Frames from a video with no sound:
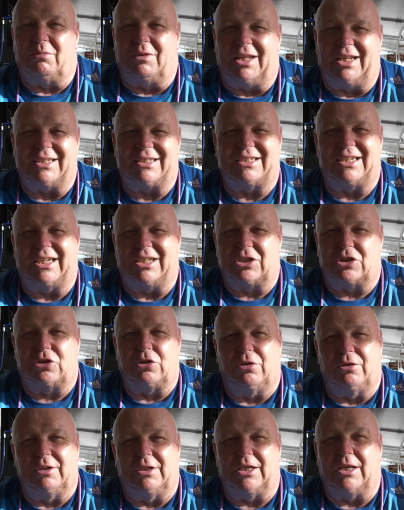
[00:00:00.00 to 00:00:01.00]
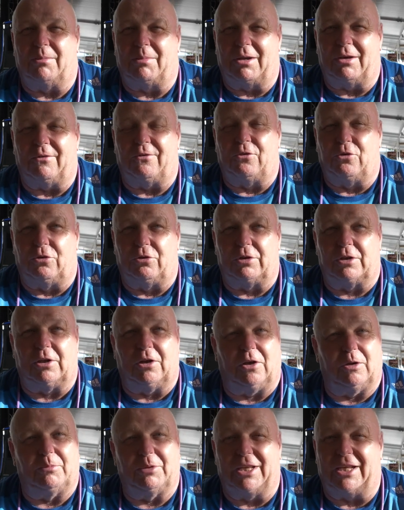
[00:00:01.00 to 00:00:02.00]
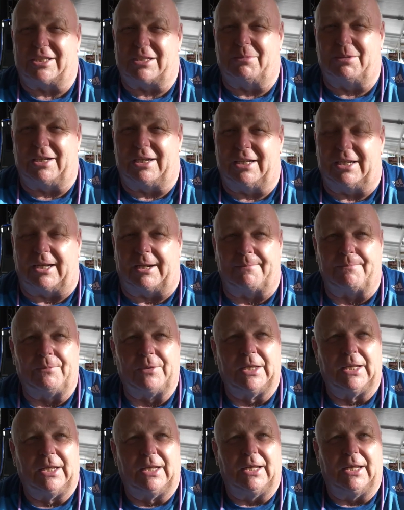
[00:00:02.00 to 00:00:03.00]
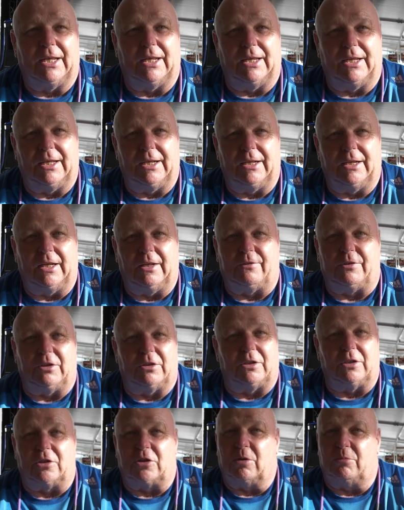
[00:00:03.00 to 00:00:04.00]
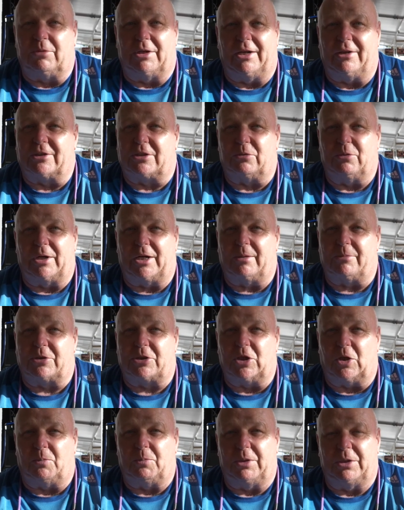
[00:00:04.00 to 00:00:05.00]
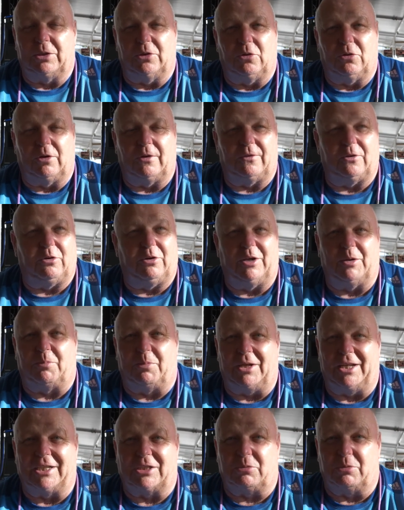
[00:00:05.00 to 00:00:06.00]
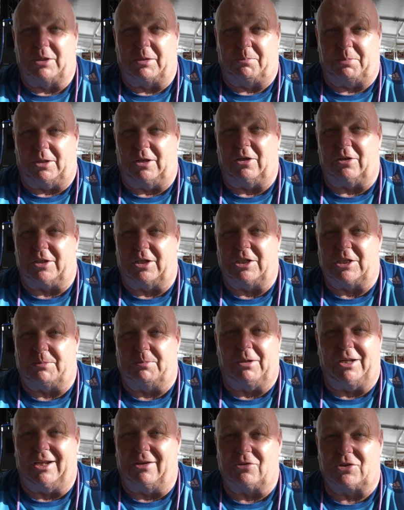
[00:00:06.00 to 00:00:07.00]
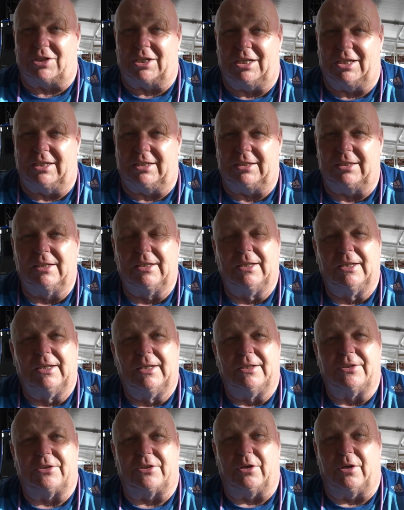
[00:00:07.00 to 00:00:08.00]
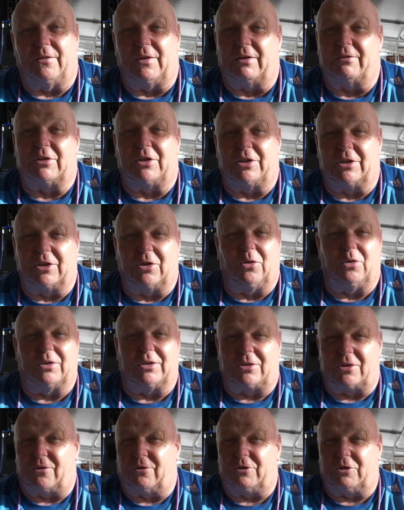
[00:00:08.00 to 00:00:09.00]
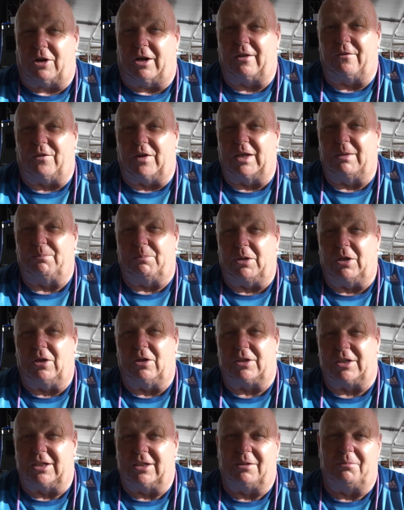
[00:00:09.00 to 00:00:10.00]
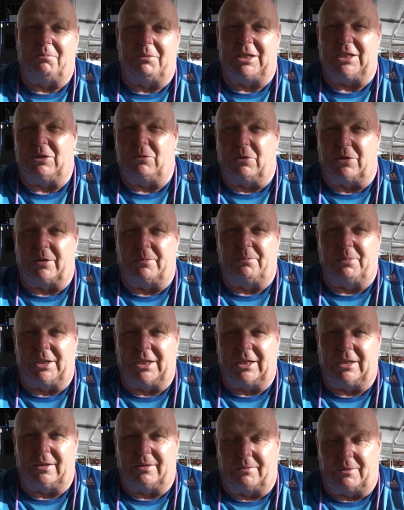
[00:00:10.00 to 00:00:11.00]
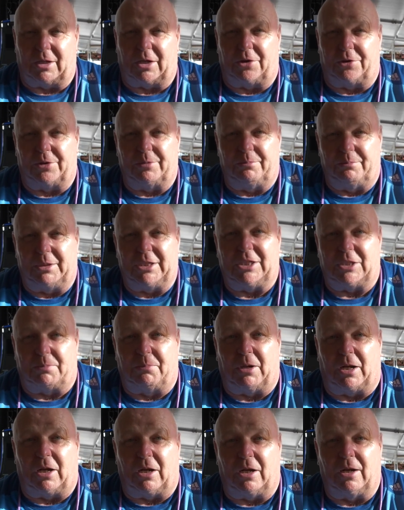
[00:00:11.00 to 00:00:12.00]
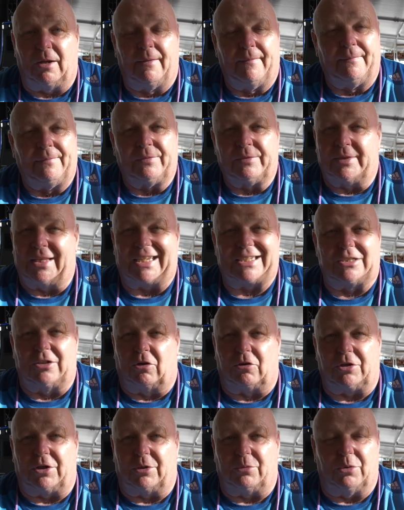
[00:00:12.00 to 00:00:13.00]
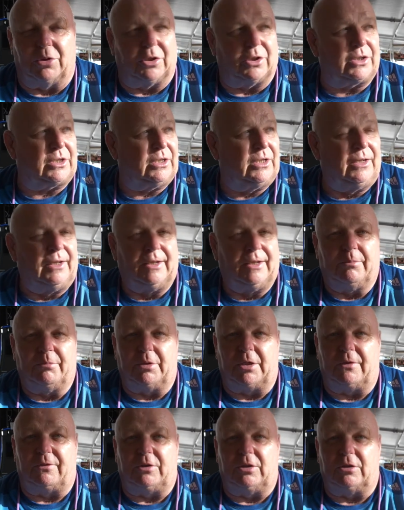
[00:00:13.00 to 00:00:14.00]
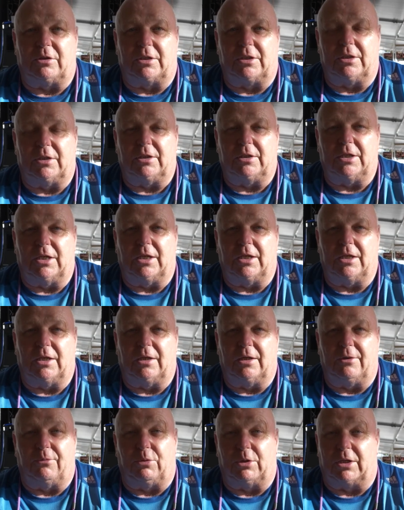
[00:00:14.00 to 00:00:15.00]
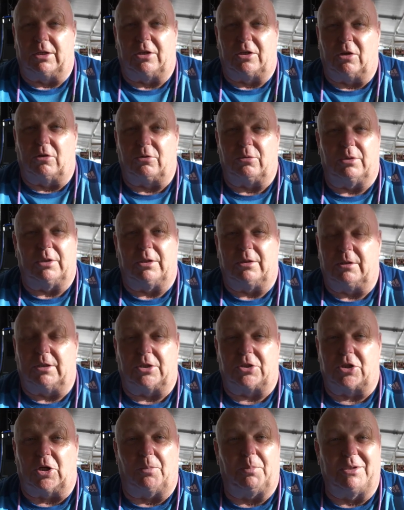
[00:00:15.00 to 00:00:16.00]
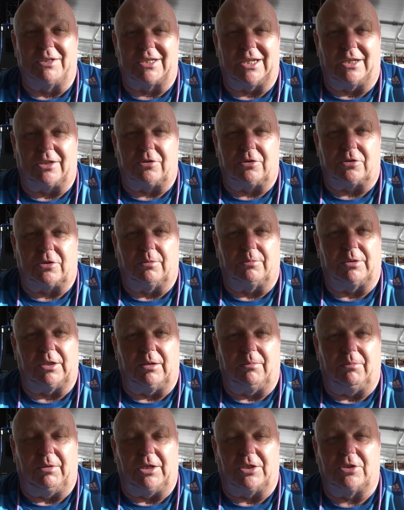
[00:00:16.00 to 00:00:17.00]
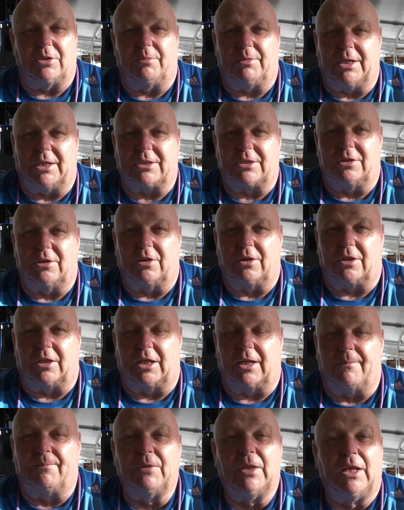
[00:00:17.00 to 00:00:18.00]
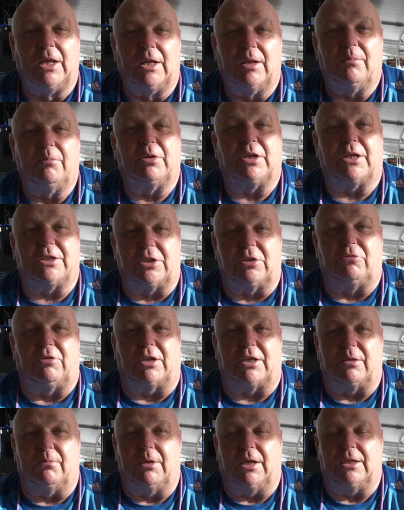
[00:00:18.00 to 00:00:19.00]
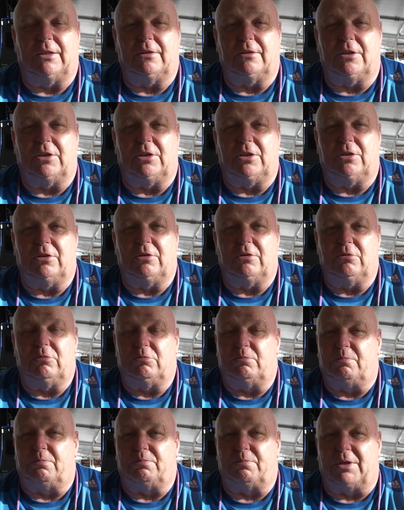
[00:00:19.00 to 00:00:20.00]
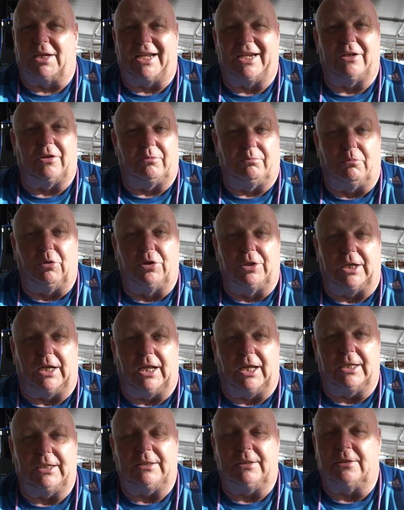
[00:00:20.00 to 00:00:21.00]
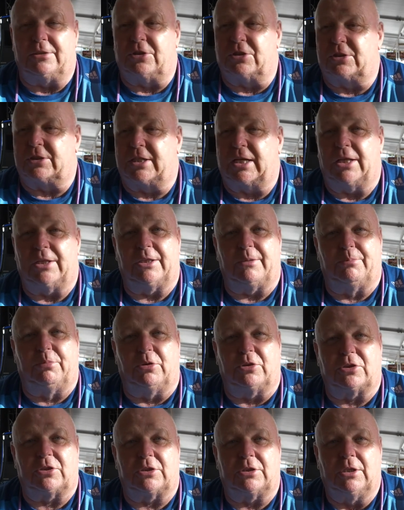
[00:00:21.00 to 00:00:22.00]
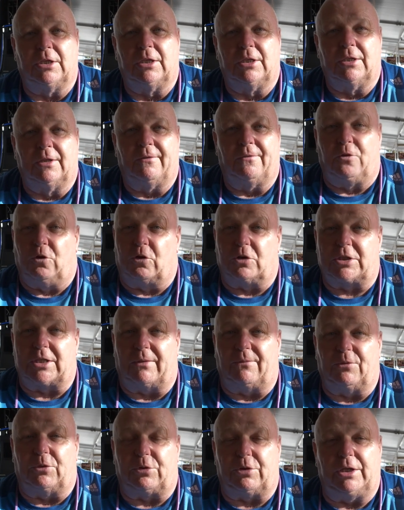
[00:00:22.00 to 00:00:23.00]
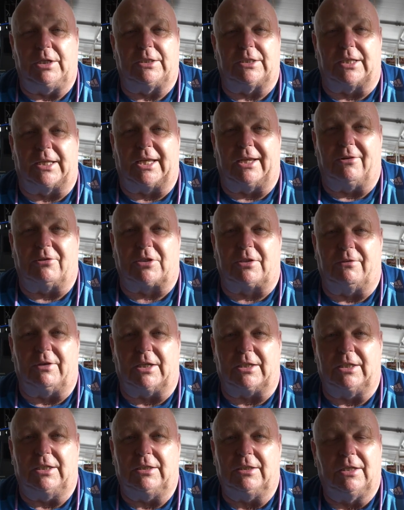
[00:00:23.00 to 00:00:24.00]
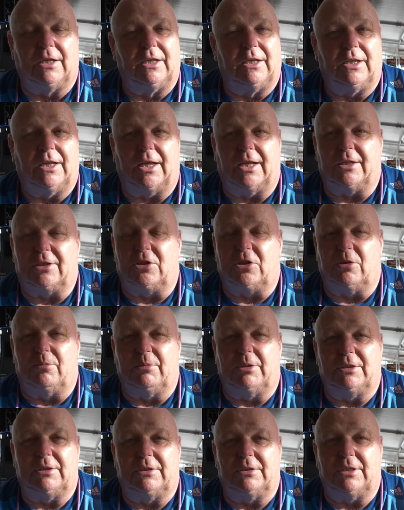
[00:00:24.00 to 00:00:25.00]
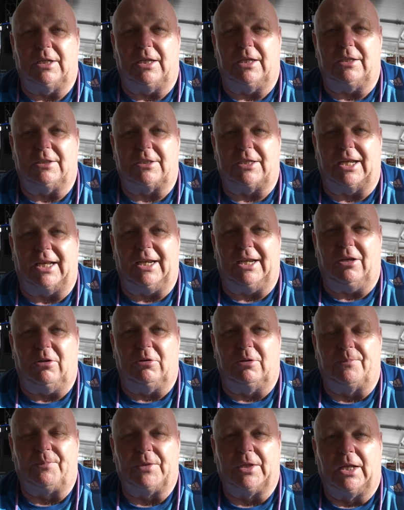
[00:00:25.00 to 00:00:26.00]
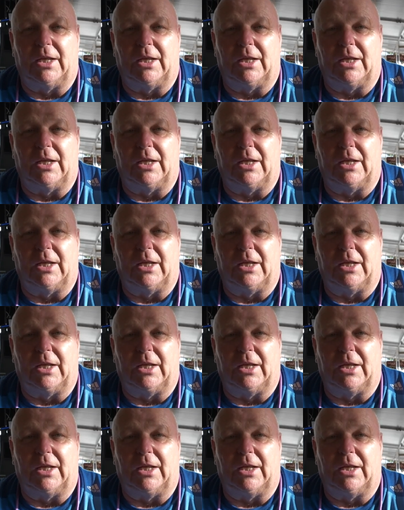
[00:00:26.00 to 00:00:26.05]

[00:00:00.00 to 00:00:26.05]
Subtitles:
let's say Sunday about 4 o'clock, but that's about it. And if you can come round to where I'm shopping, or if you're in a place with a parking spot outside, so if I've got to go and trying to find parking and meet you on a beach bar, that's not going to work. But if you can, if we can go to a shopping centre or something and meet up, that's another thing. But I do recommend that you plan on Monday night, just get the bus 473 to Karlovy Vary, and come and say hello.